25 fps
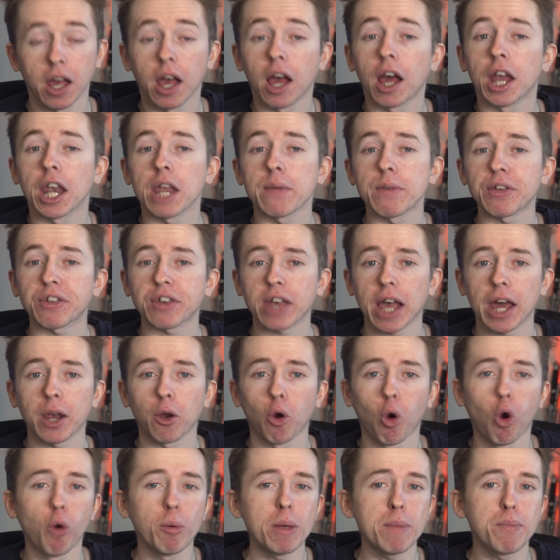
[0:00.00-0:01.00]
And this can
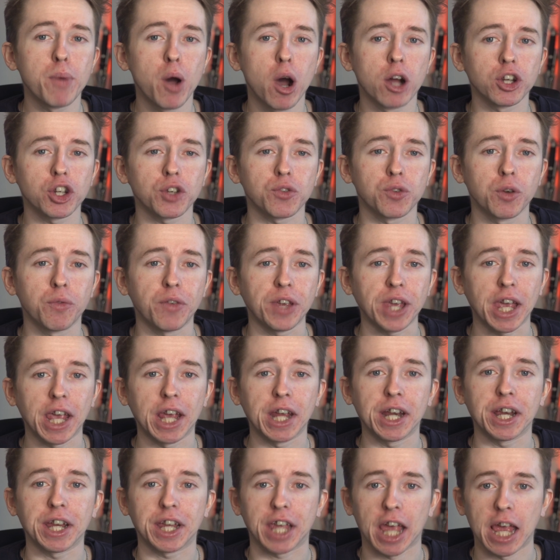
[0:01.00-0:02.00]
all be purchased through the
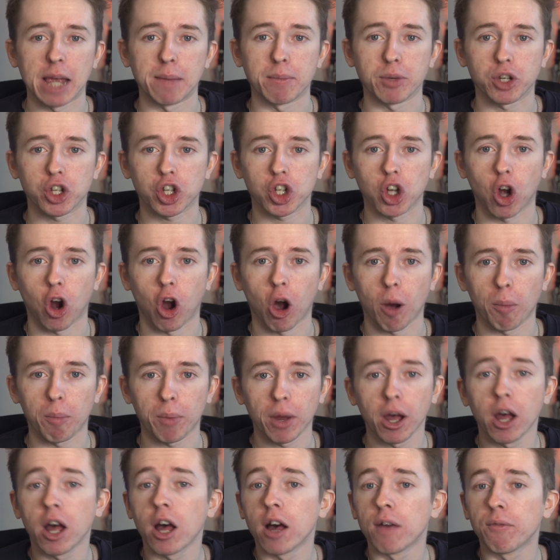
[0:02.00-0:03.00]
in-game shop,
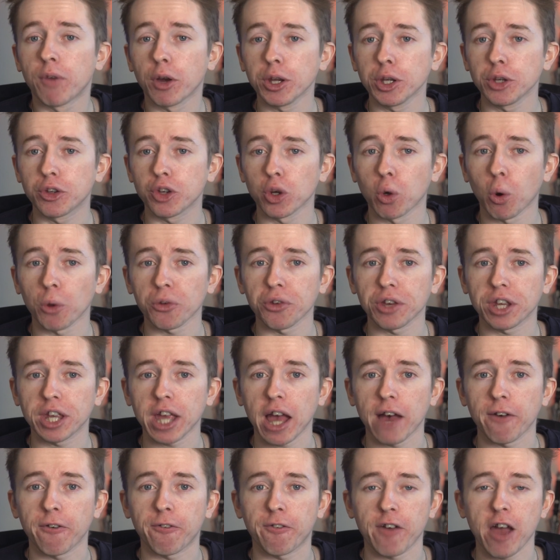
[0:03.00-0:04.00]
but you do also get
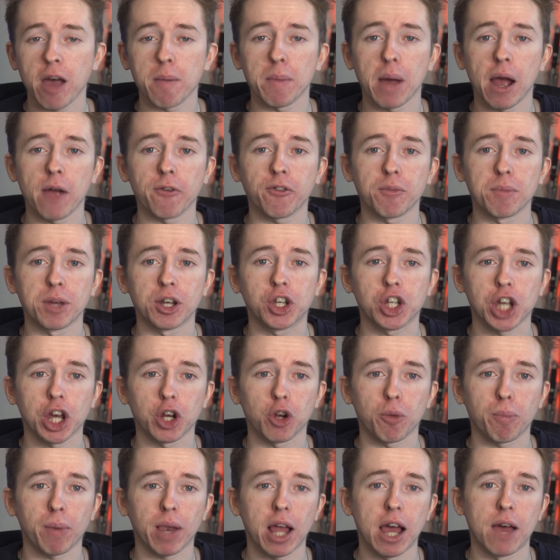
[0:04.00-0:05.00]
a fair amount from a general
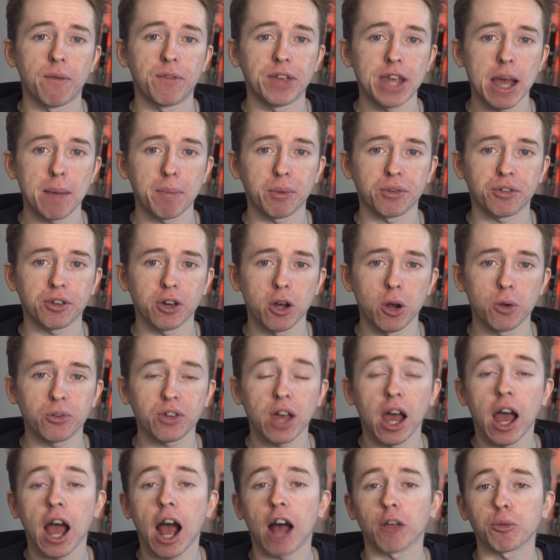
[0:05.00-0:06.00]
player of the episodes,
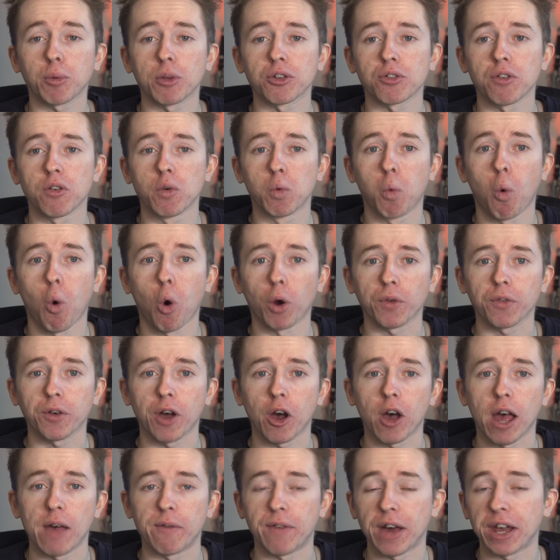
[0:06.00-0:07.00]
as well as a reward for
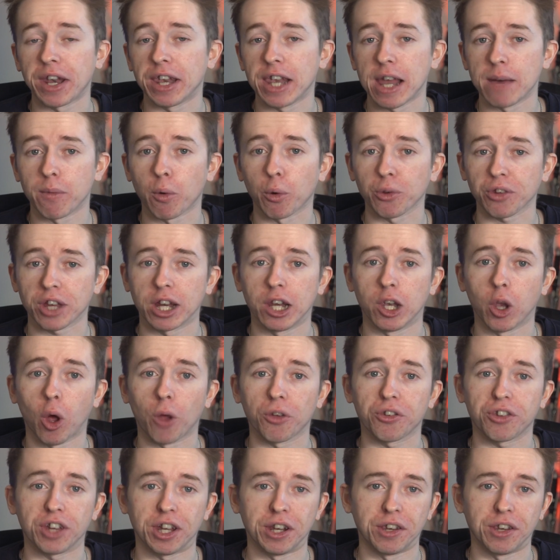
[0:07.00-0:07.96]
event levels in Lost in